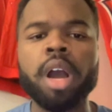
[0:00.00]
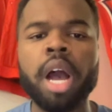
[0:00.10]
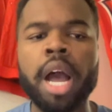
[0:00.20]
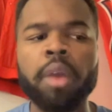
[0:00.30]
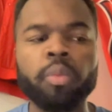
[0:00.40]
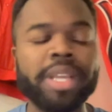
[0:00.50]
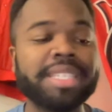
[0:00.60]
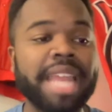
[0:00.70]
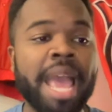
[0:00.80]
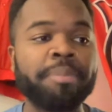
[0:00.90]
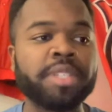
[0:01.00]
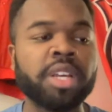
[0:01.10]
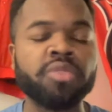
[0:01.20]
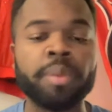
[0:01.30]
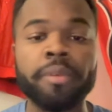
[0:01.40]
uh, recent
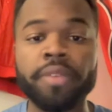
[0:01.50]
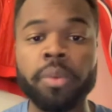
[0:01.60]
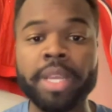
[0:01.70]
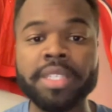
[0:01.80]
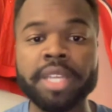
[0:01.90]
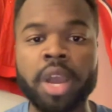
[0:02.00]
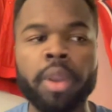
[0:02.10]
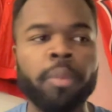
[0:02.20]
episodes from a few weeks ago,